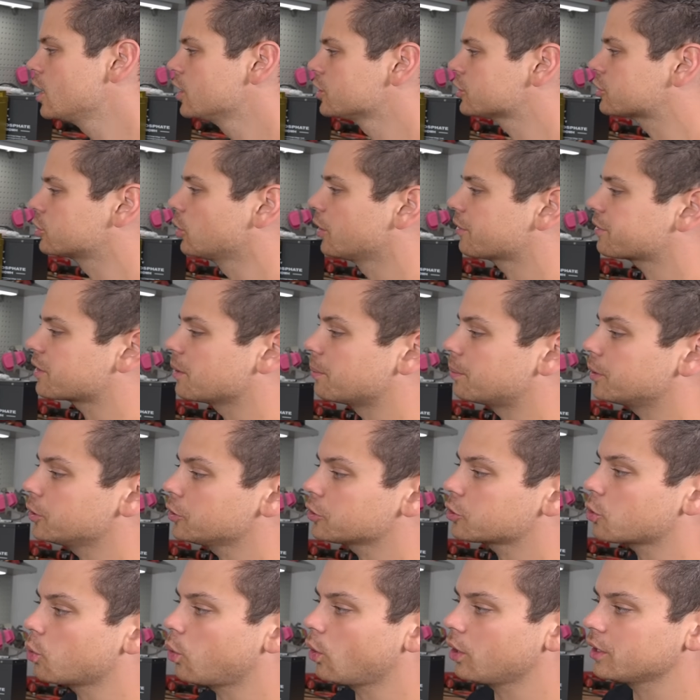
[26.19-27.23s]
So if the
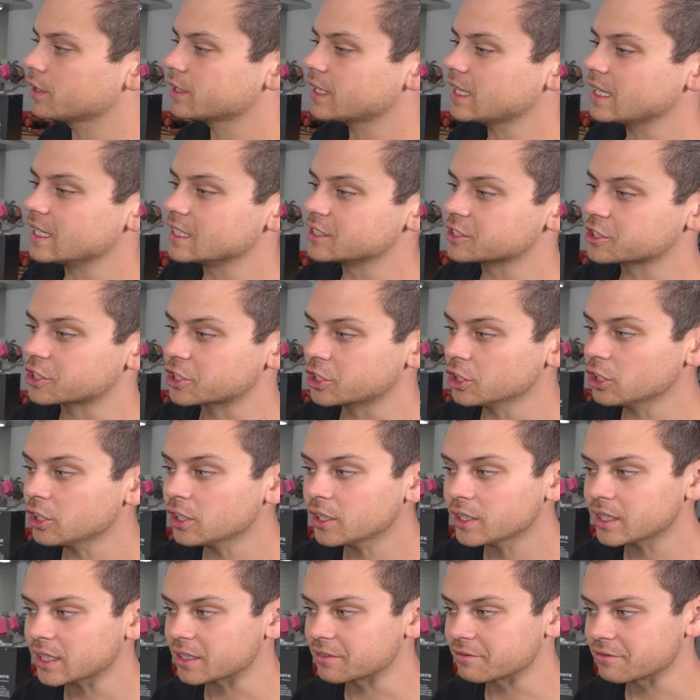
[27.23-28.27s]
build quality is
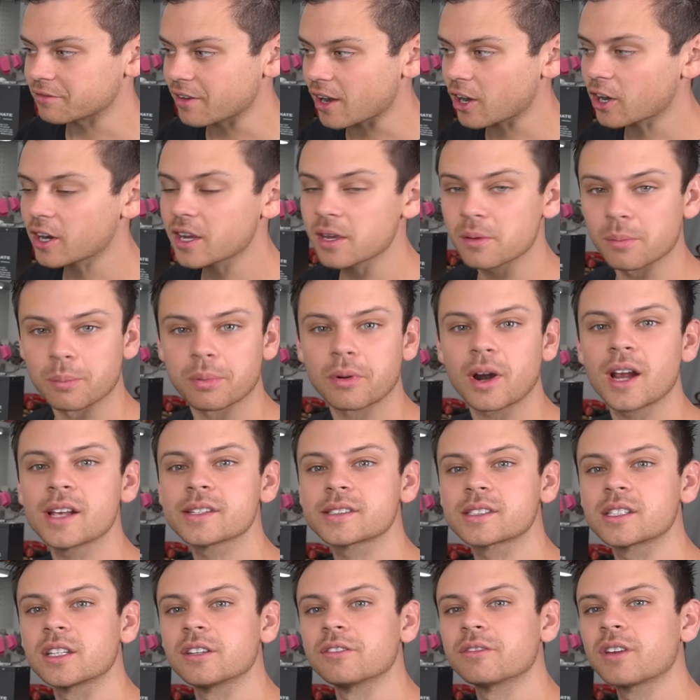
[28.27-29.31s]
good and very
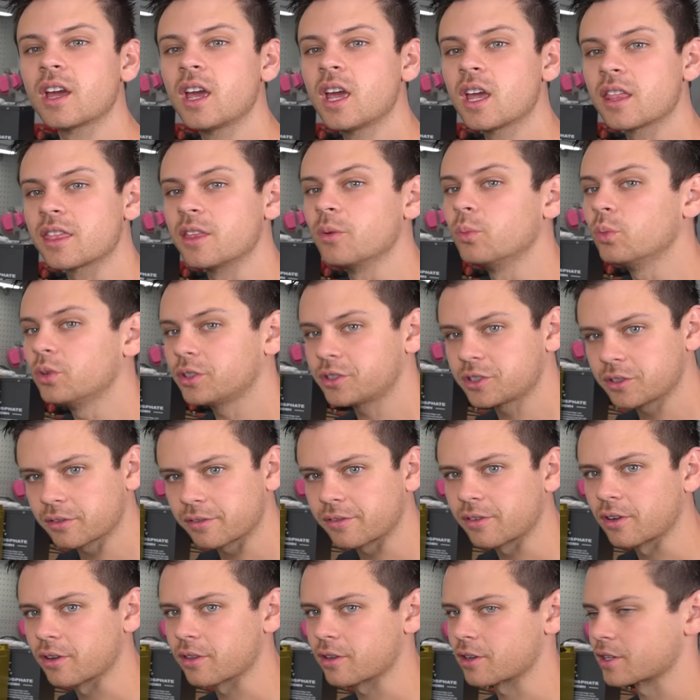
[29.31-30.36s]
impressive, then we'll do
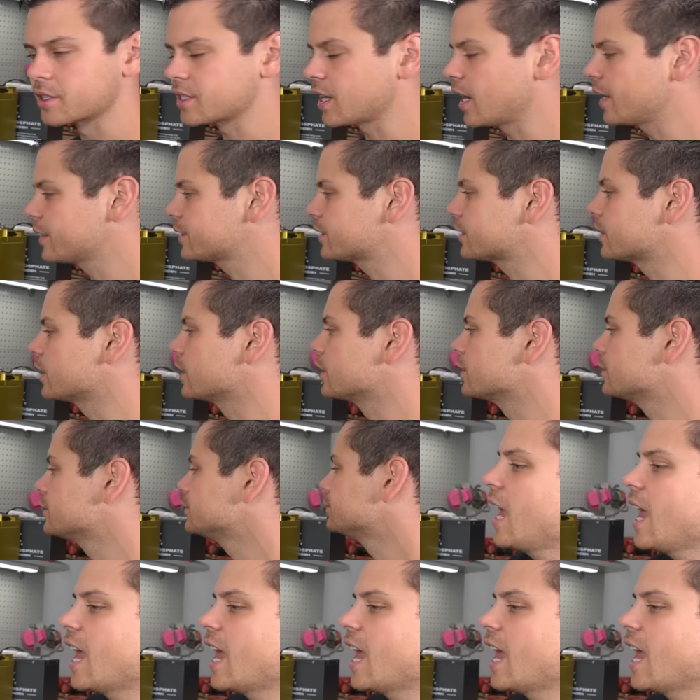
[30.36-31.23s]
further testing.